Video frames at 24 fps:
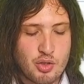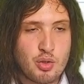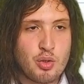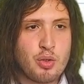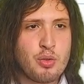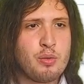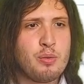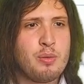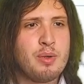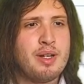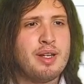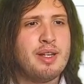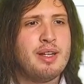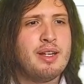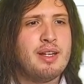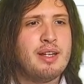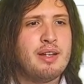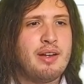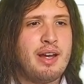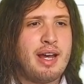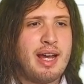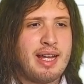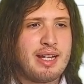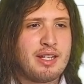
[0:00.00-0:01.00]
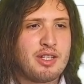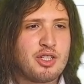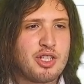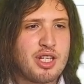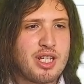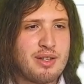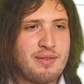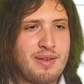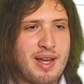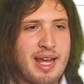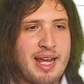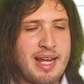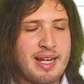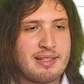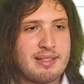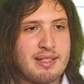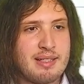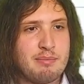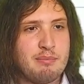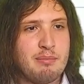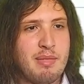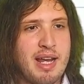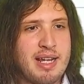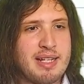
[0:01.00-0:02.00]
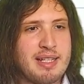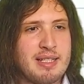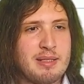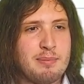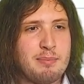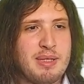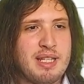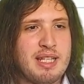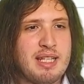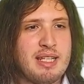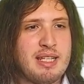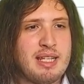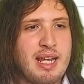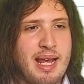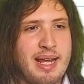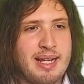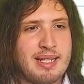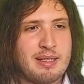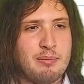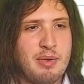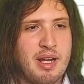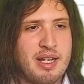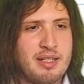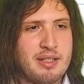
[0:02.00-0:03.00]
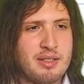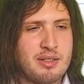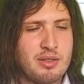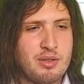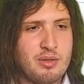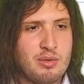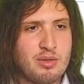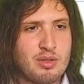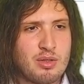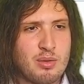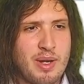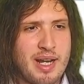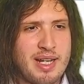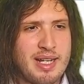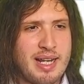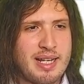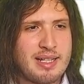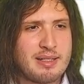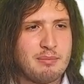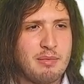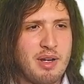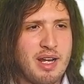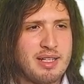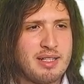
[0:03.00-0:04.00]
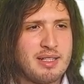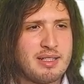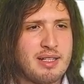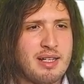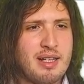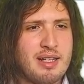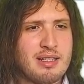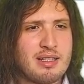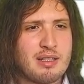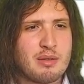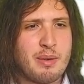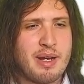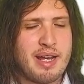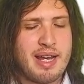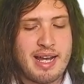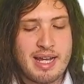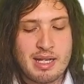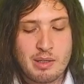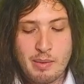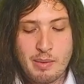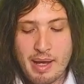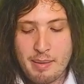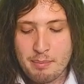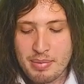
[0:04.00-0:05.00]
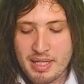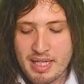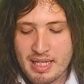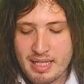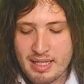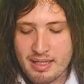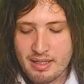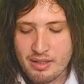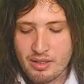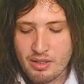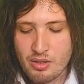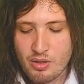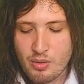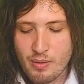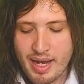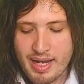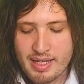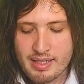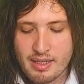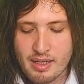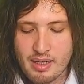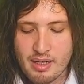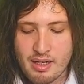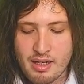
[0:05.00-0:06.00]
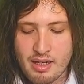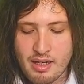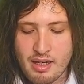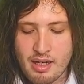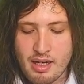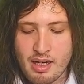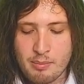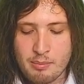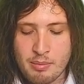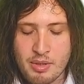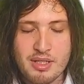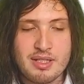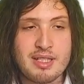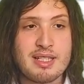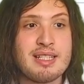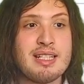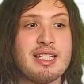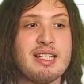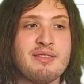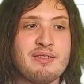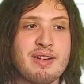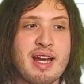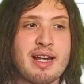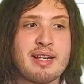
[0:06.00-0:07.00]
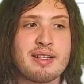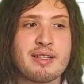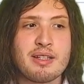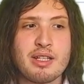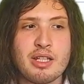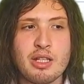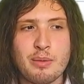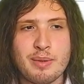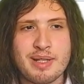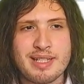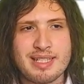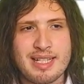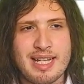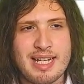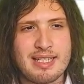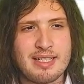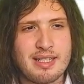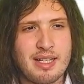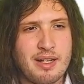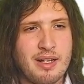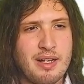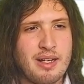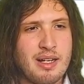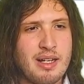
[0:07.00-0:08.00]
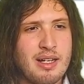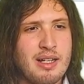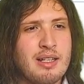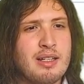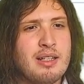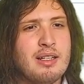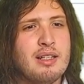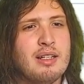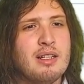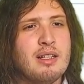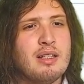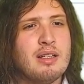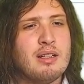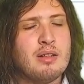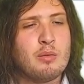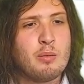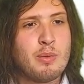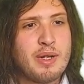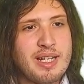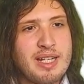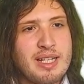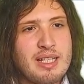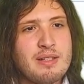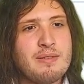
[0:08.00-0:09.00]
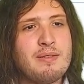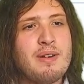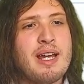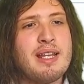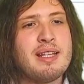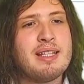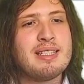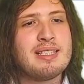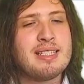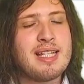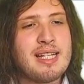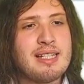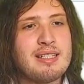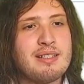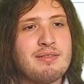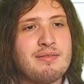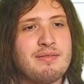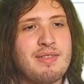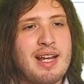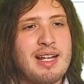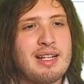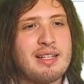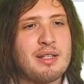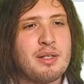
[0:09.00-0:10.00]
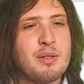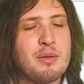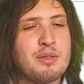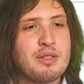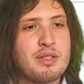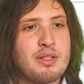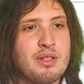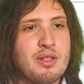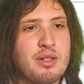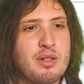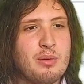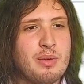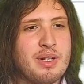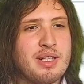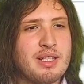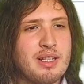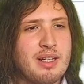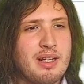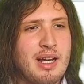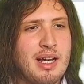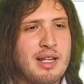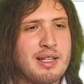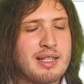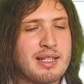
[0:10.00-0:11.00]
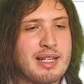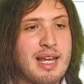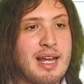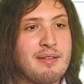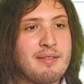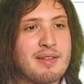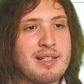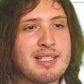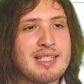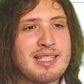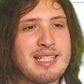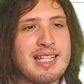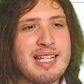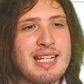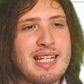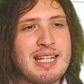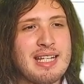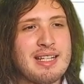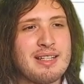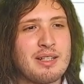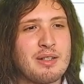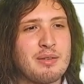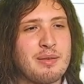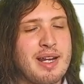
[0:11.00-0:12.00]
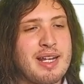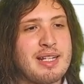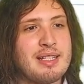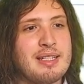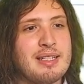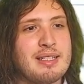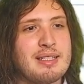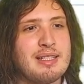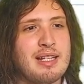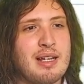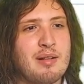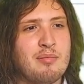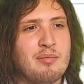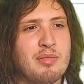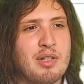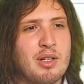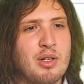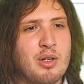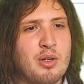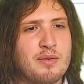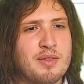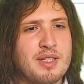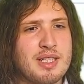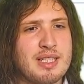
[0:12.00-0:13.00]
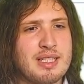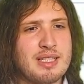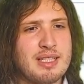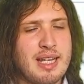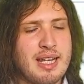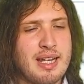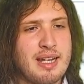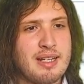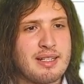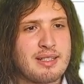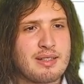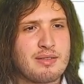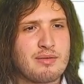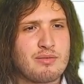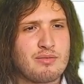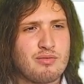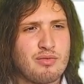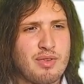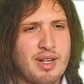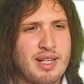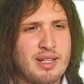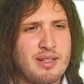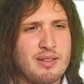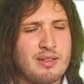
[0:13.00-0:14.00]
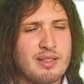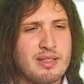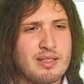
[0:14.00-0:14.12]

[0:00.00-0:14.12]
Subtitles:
2, and g of x is minus p, x minus q squared, x minus r squared, where p, q, and r are positive and q is less than r. We need to find the set of values q and r that guarantee the greatest number of distinct real